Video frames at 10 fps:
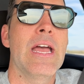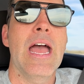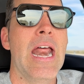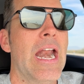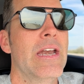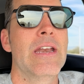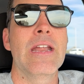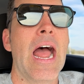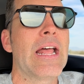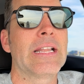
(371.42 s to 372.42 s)
And
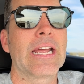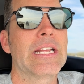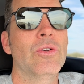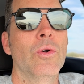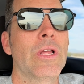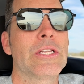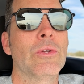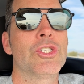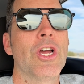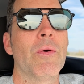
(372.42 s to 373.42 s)
I
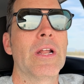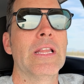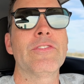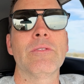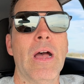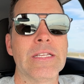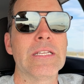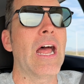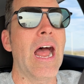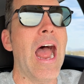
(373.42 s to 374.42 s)
told John when I left him, I said,
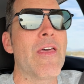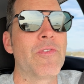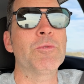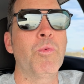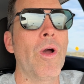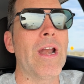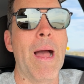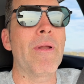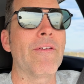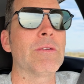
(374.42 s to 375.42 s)
at this point, I'm
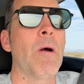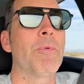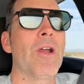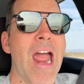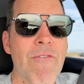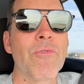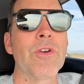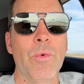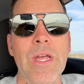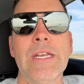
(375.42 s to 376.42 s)
gonna have to come up here every
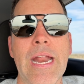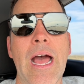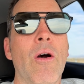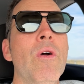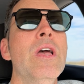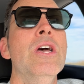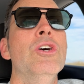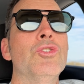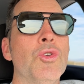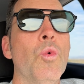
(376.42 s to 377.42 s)
week now
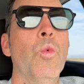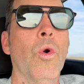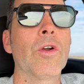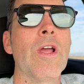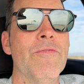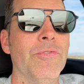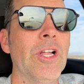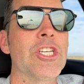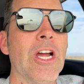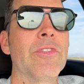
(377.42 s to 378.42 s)
to work and
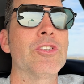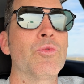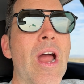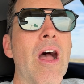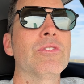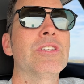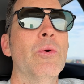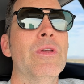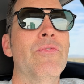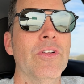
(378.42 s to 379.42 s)
flesh out this route till
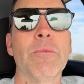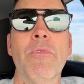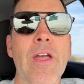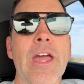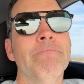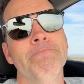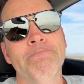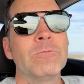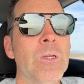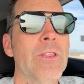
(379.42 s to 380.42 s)
we fill up a
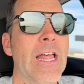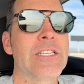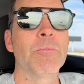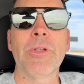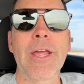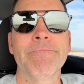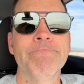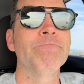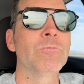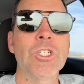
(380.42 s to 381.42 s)
van. That's the
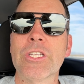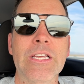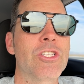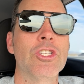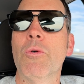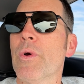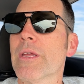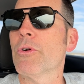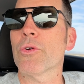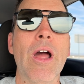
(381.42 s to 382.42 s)
plan. Just like the Salome
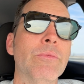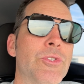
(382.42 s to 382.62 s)
Wickenburg route.